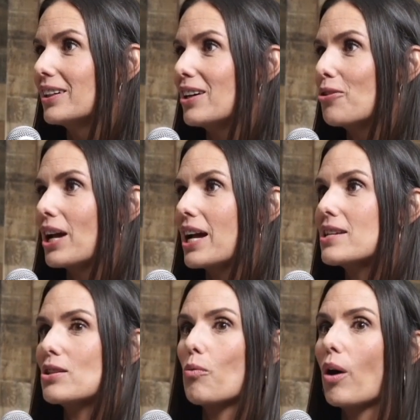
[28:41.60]
Okay,
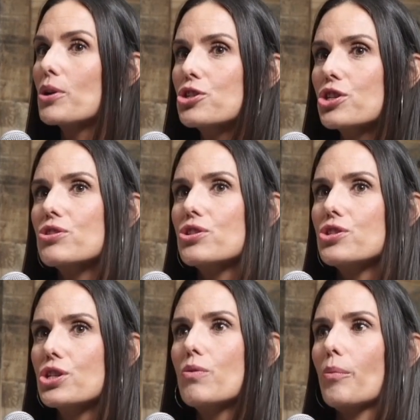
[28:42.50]
so what we choose to
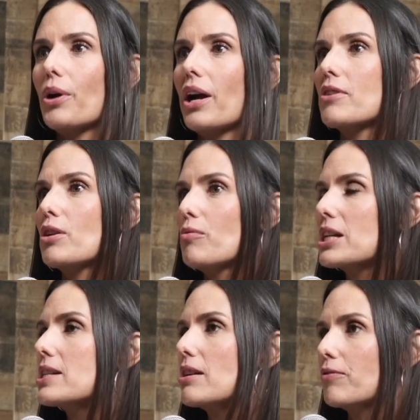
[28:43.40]
do when we're having a
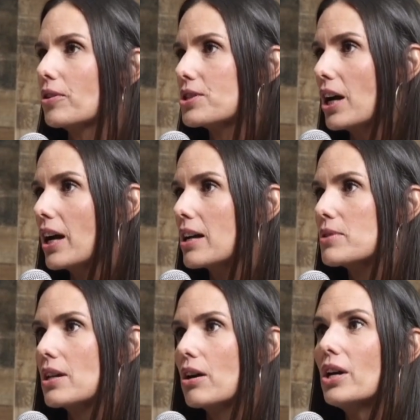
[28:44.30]
really difficult time.
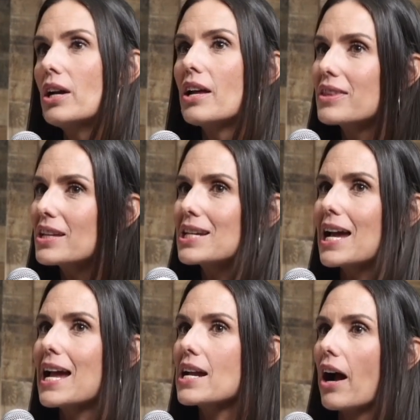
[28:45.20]
So the
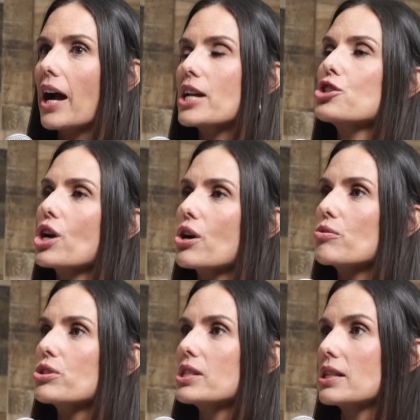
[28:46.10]
day I
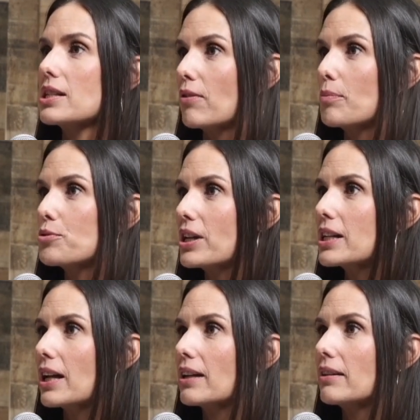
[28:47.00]
chose to give up
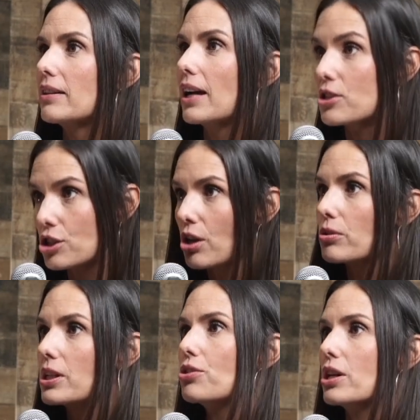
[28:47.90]
drinking has
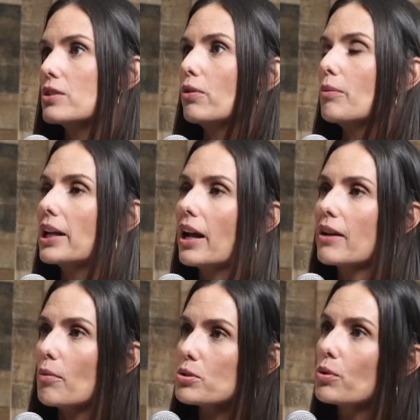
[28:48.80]
totally transformed my
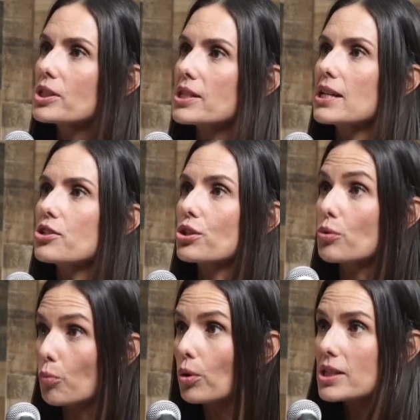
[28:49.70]
life. It was one decision,
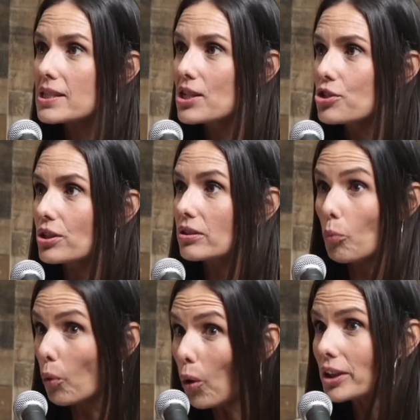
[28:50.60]

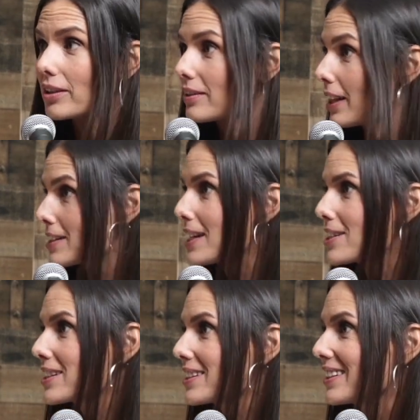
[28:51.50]
that's
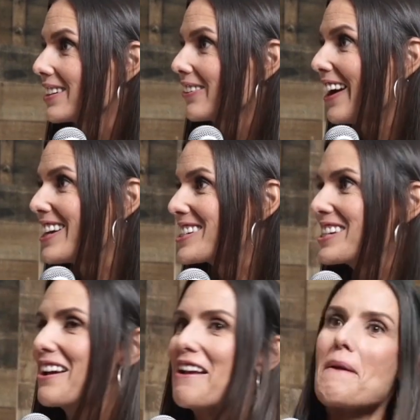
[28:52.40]
it. Right?
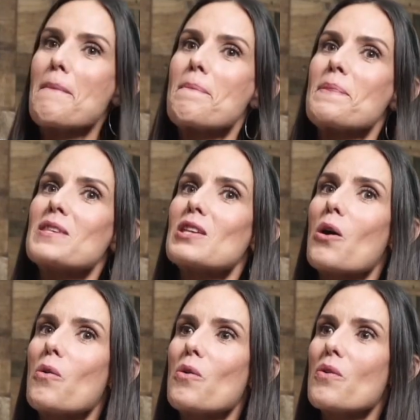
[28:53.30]

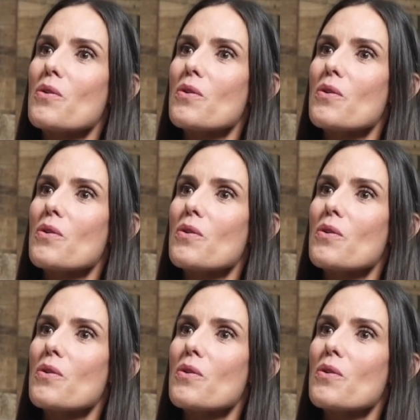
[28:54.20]
So